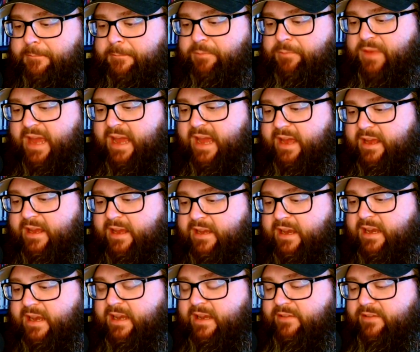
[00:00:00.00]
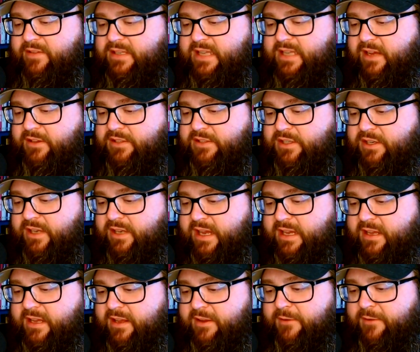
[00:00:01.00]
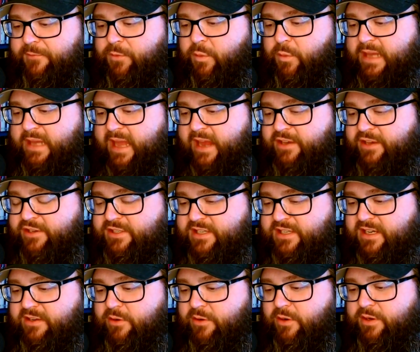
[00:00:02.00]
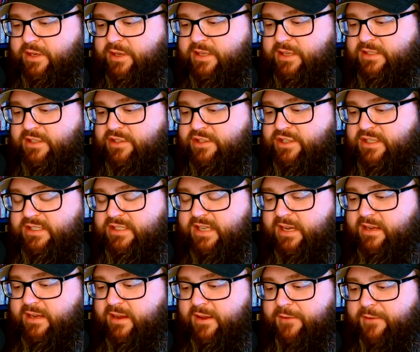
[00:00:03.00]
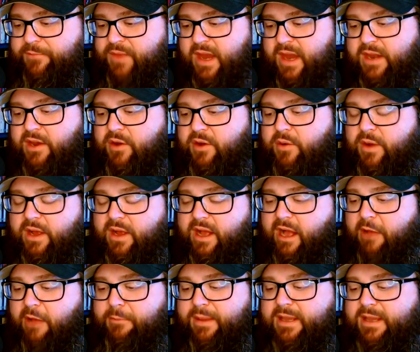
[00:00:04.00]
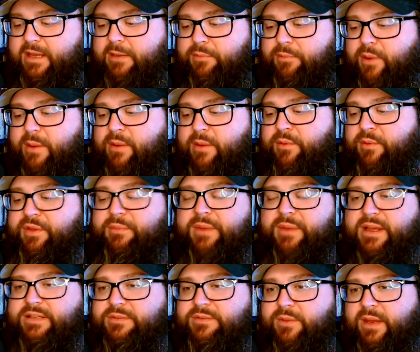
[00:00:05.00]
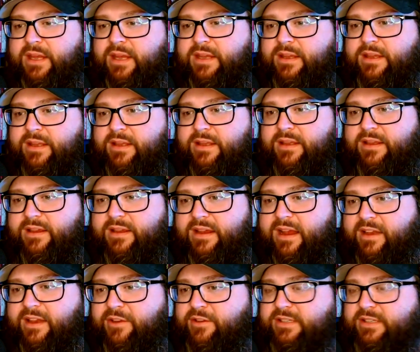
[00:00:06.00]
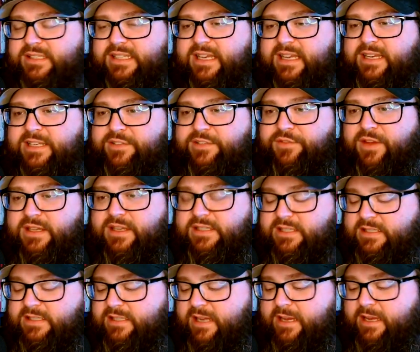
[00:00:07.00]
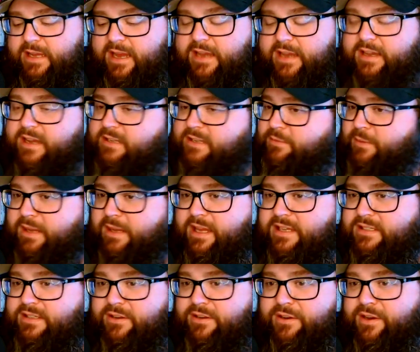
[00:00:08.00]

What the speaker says: Yeah, and he even tells her like, we can't just ignore this, and she's like, I know. I'll make an appointment with him next week. And you can see it in his face. He's like, yeah, next week ain't soon